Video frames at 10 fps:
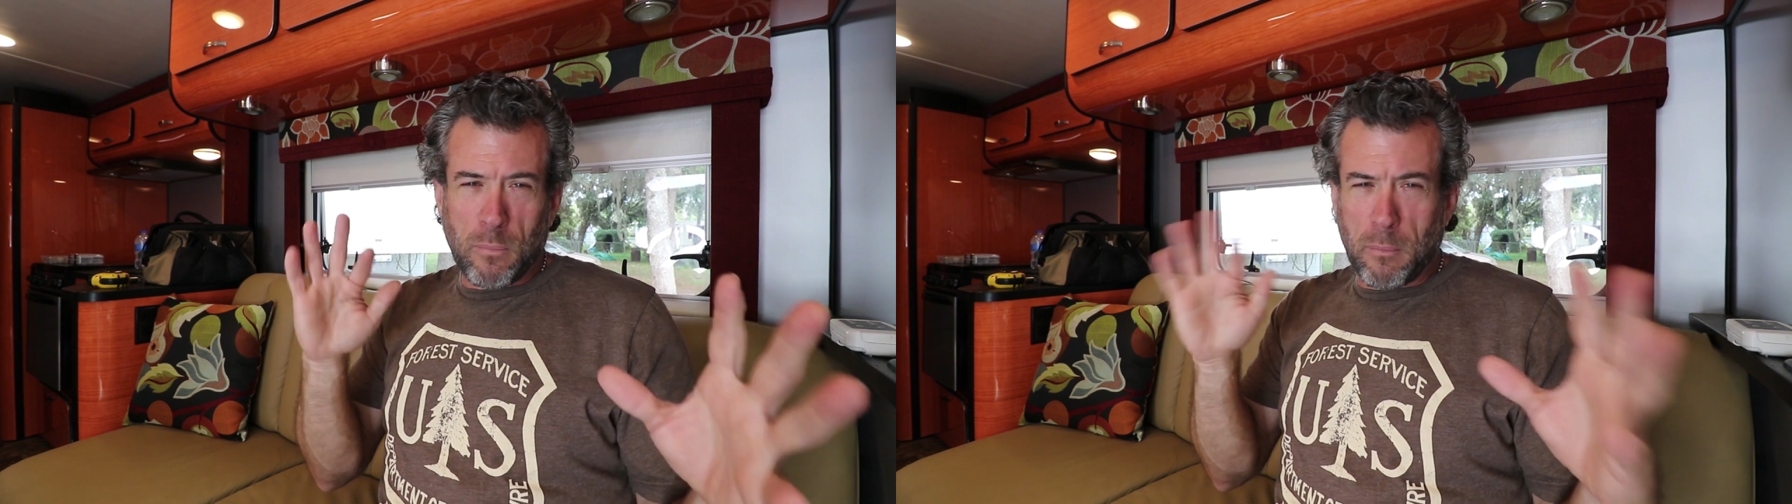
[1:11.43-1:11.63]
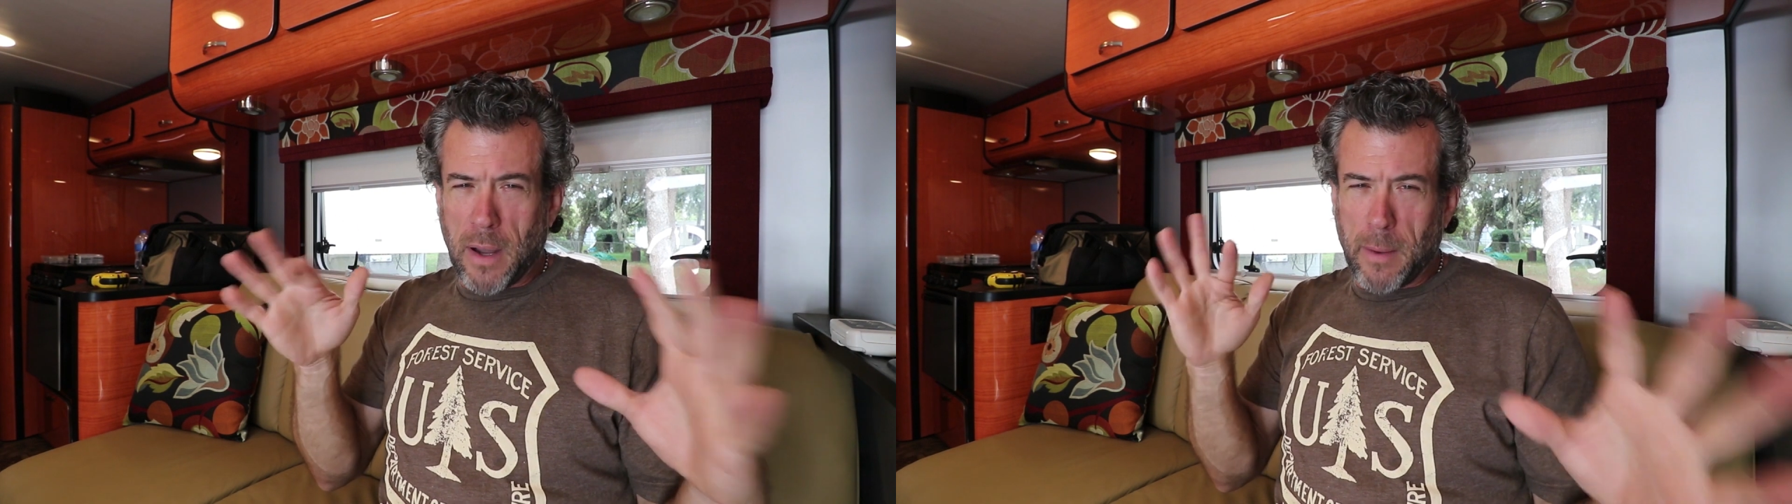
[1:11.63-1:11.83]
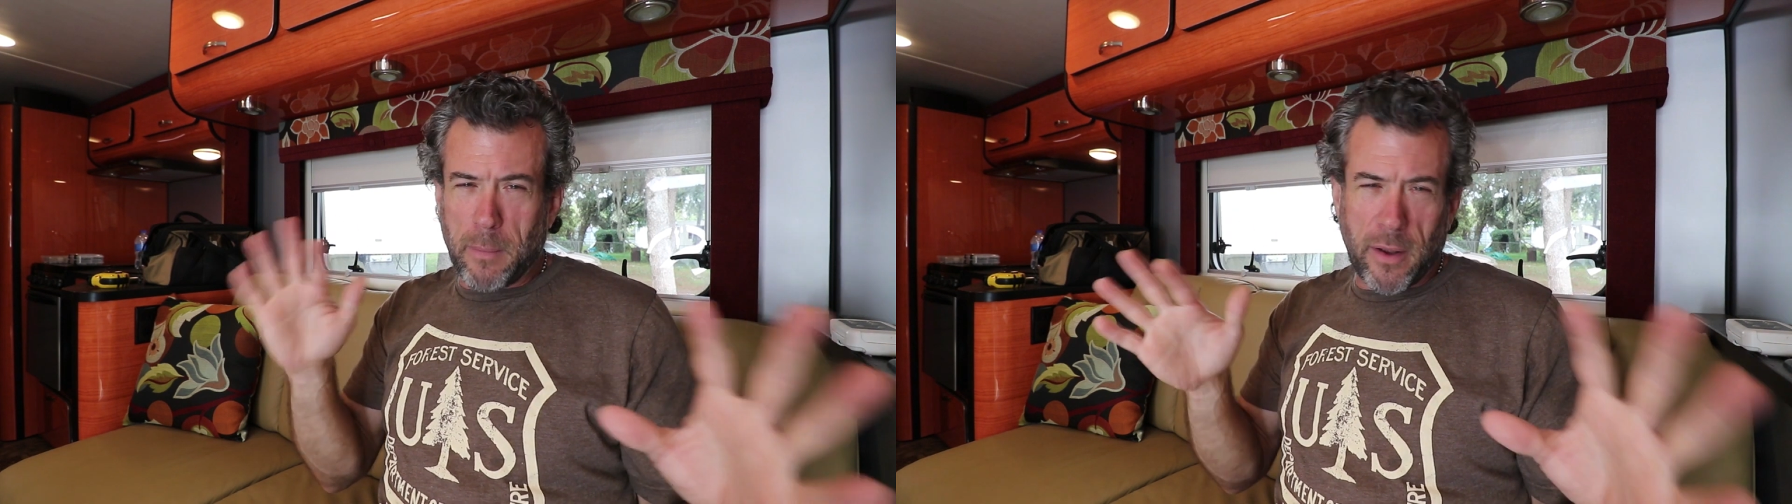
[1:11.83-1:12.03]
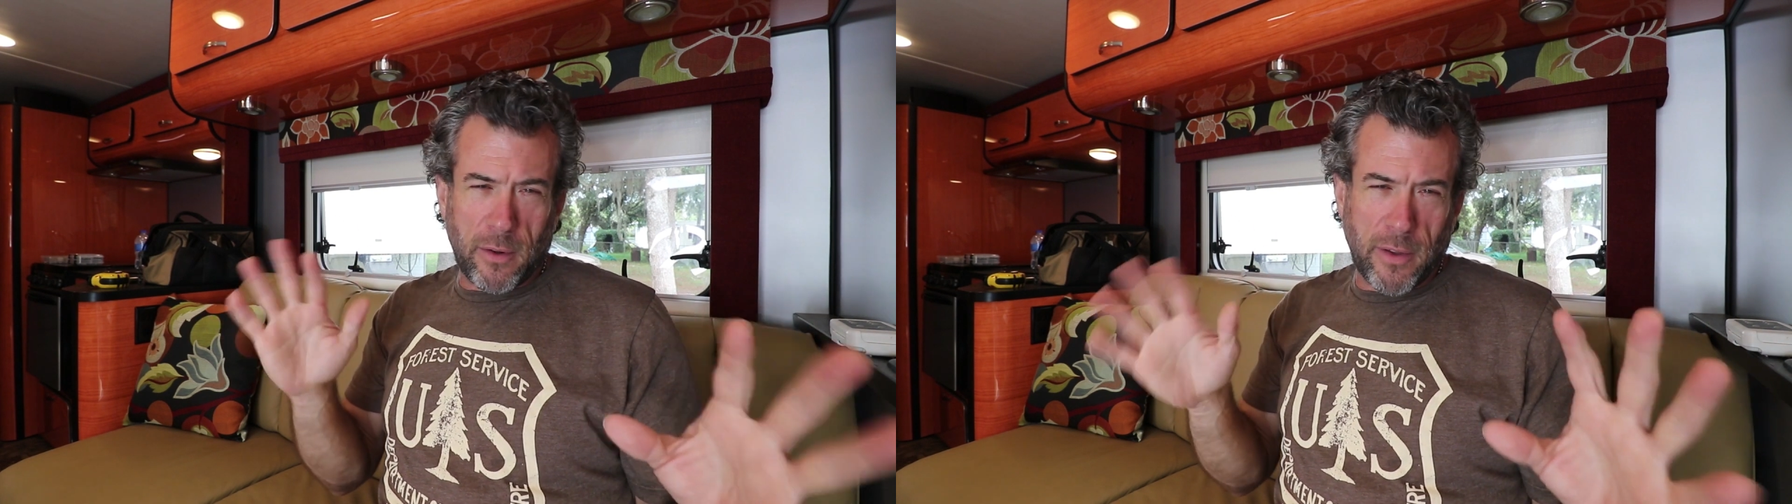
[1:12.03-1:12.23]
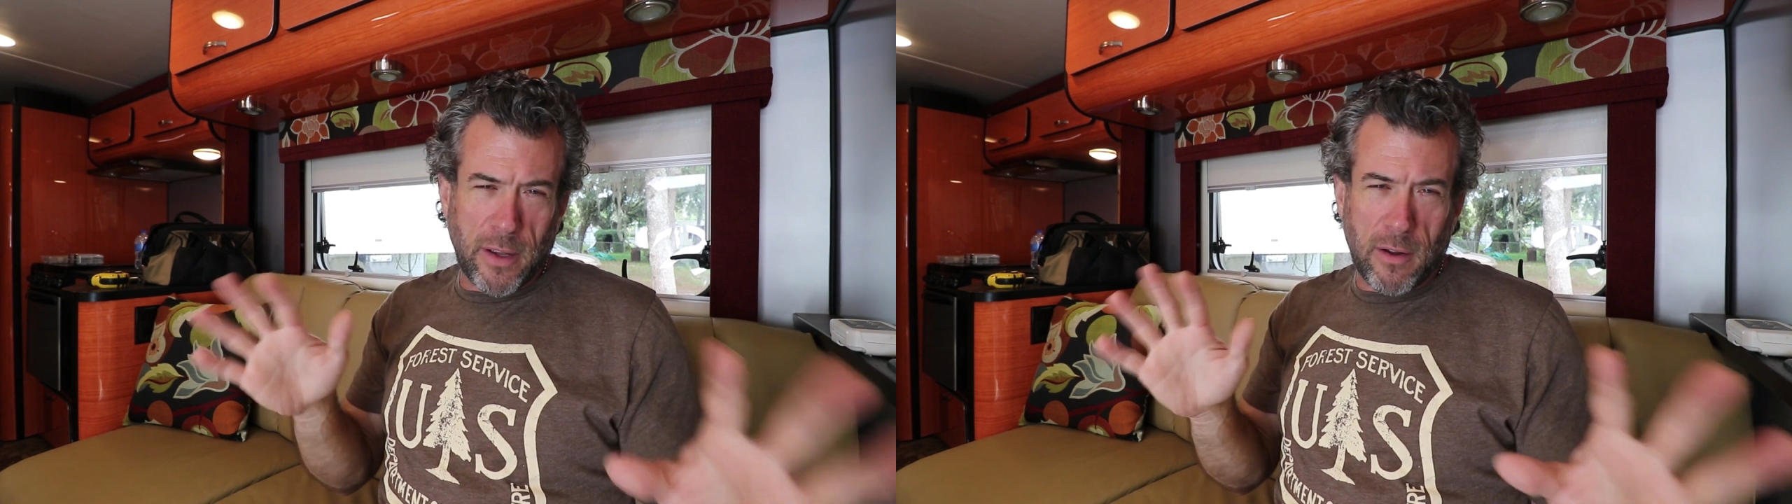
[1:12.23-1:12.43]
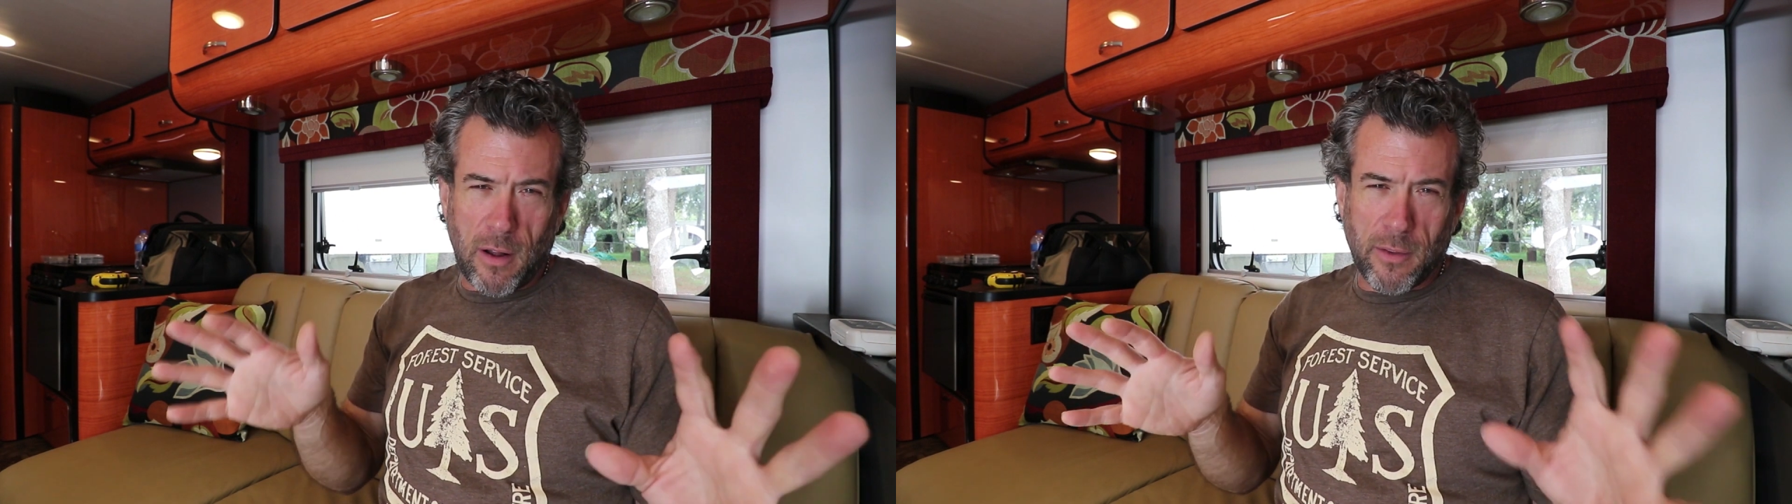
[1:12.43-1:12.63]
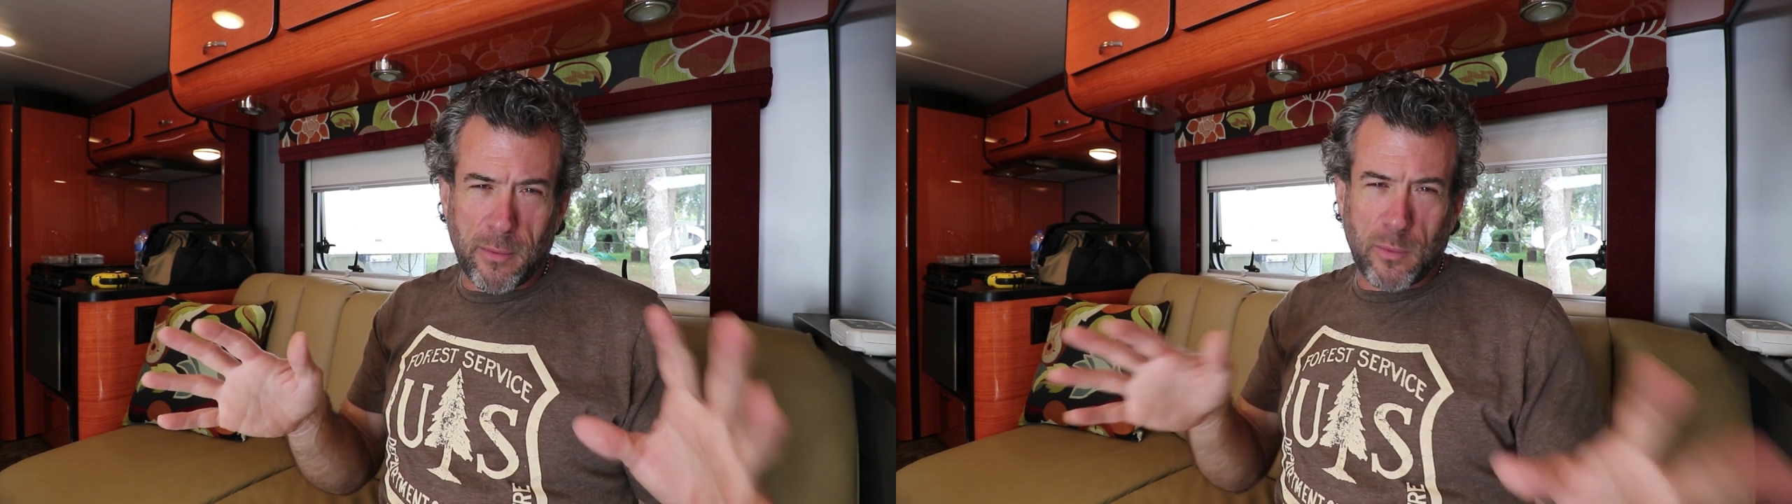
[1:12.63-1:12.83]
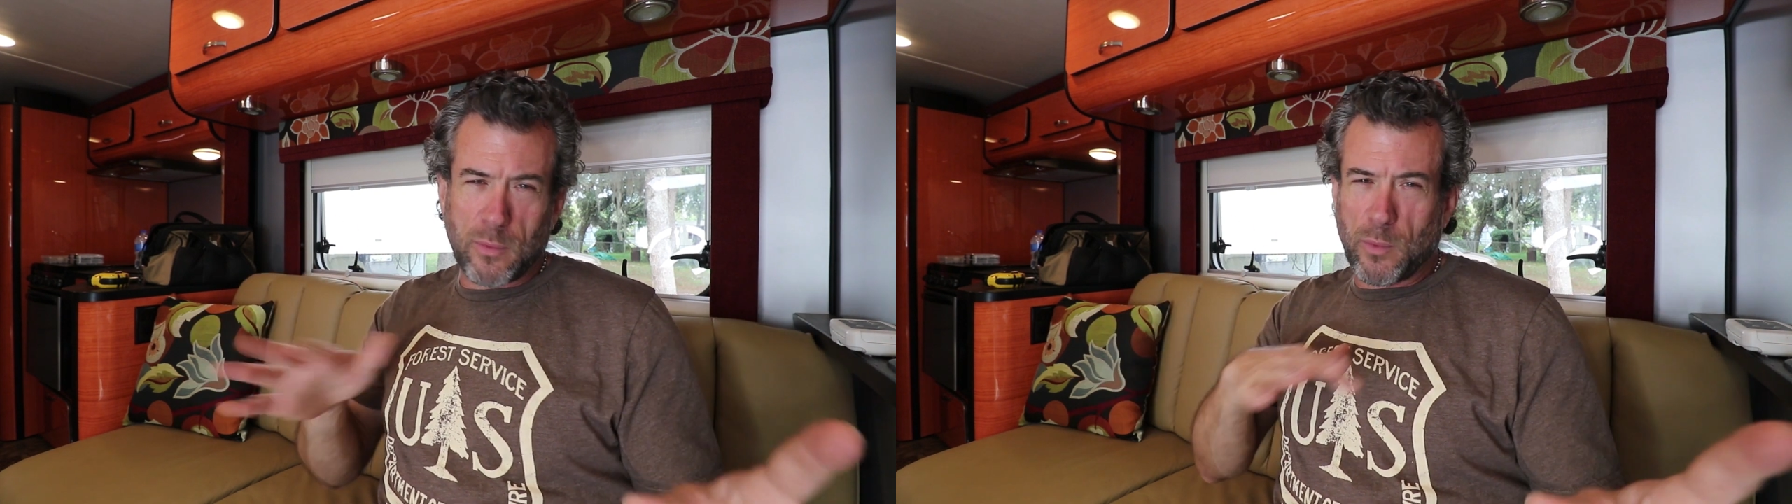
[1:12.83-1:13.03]
bimetal they call
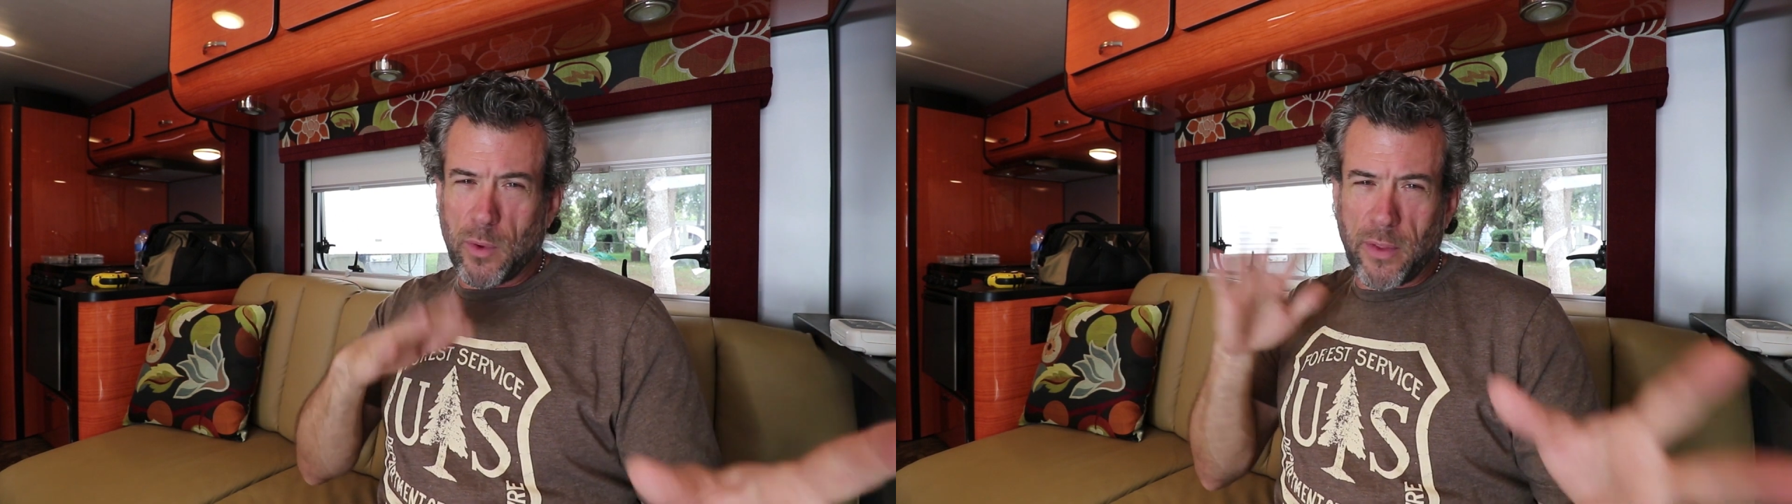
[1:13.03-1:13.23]
them,